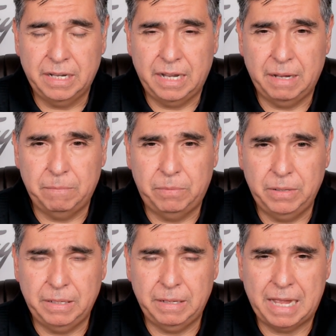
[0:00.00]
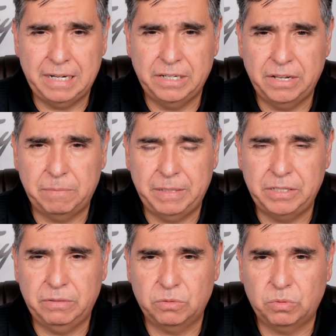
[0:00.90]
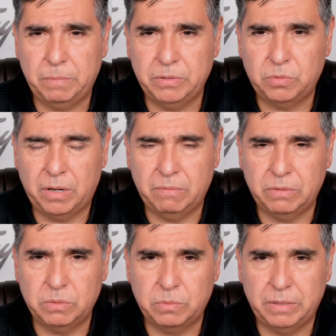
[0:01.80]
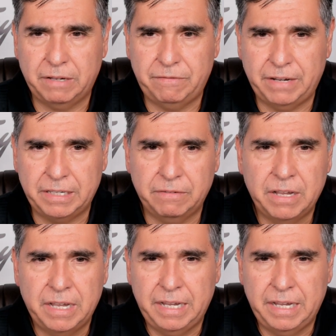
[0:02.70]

Uh, put added another pitch to his repertoire, which was really effective,